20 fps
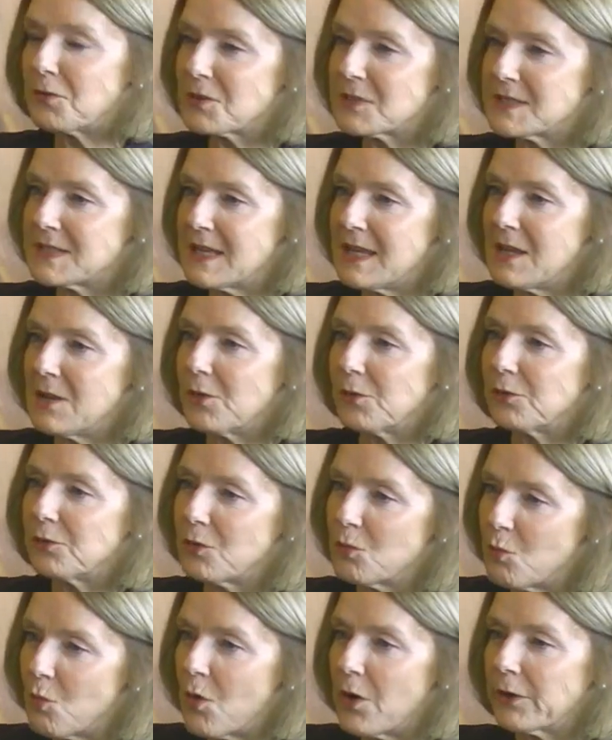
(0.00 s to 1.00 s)
for CEOs
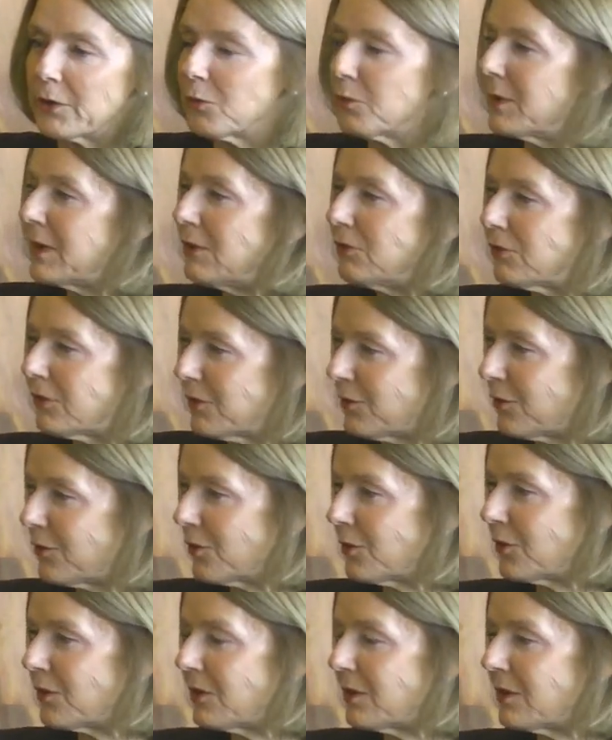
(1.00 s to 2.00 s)
who want to reach a
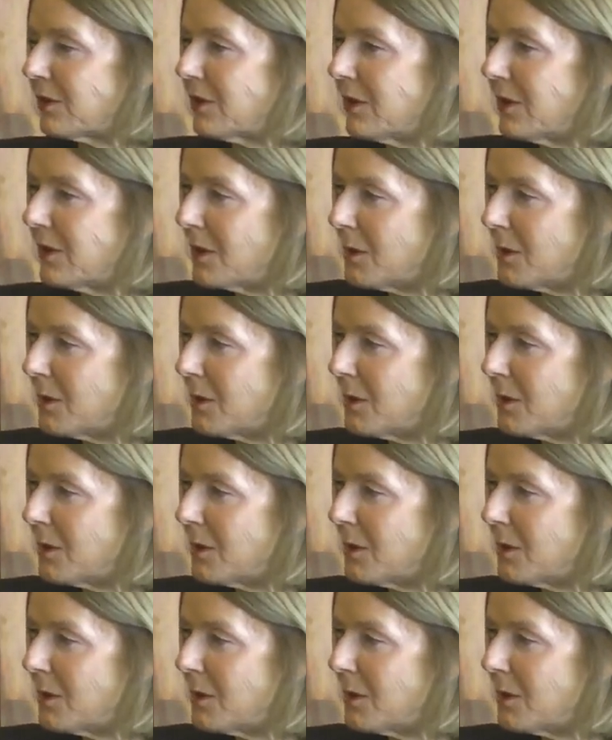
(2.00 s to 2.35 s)
certain